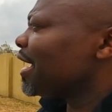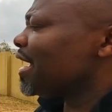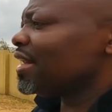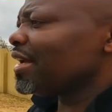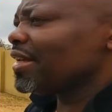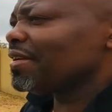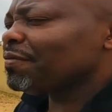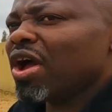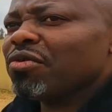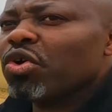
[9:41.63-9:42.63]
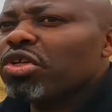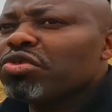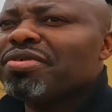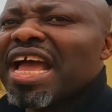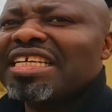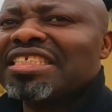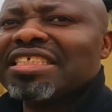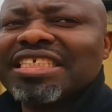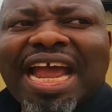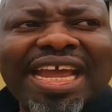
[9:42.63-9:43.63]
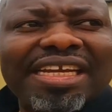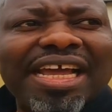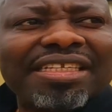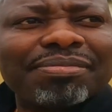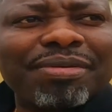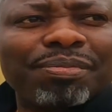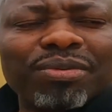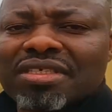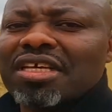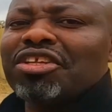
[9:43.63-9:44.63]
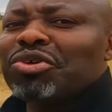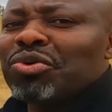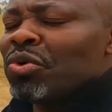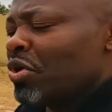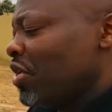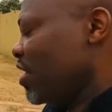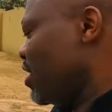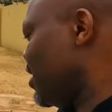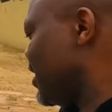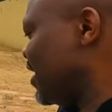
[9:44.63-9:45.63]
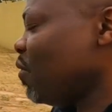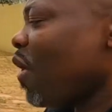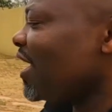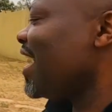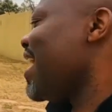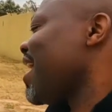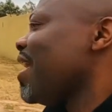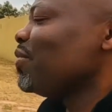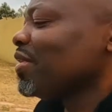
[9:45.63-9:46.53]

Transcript: And if you are going to be shy that people seeing you walking around